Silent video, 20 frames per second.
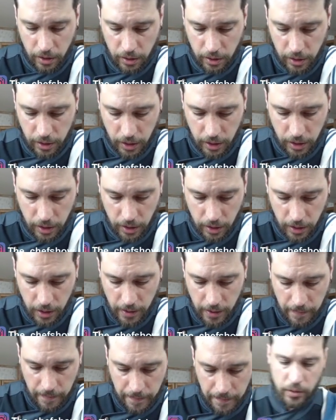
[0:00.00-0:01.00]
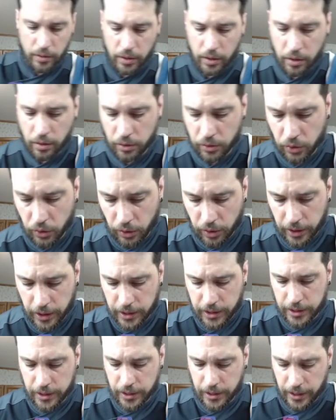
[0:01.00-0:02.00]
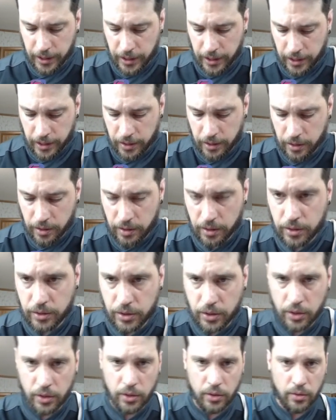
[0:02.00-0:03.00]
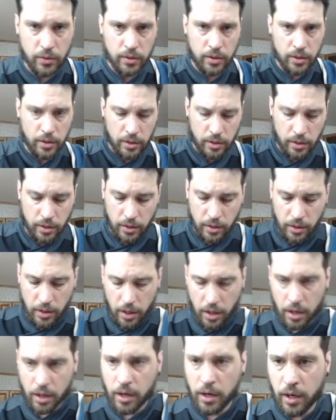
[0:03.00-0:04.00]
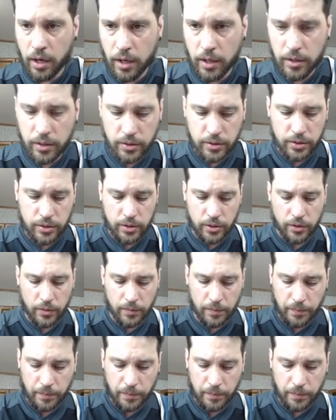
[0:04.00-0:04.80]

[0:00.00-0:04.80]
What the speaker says: good, alright? We're gonna go throw this into our soup.